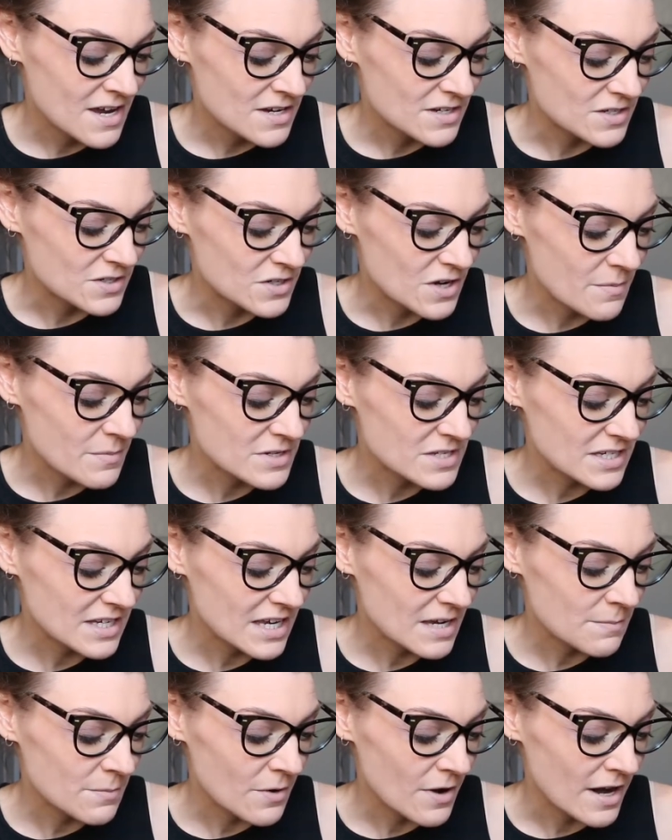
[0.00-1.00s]
Determined to
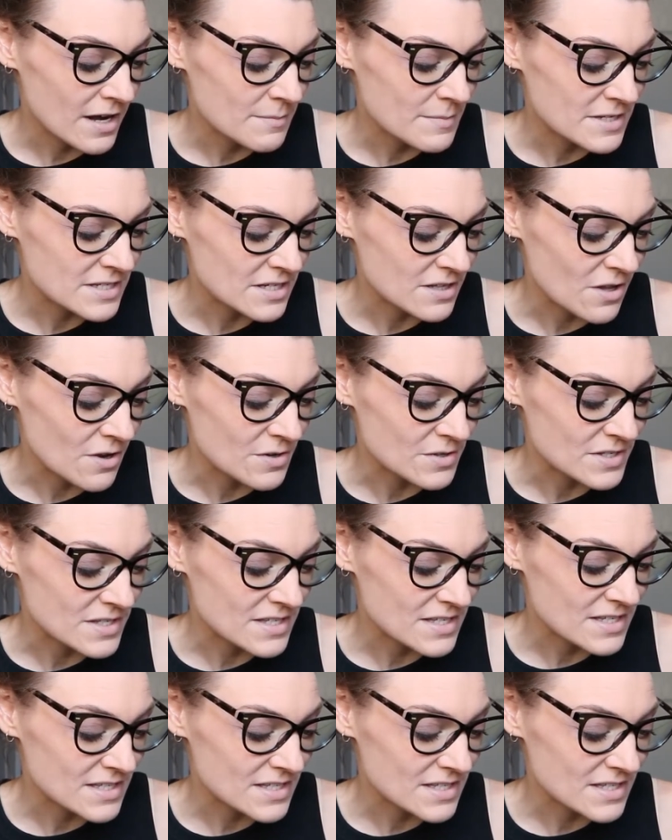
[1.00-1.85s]
keep her enemies close,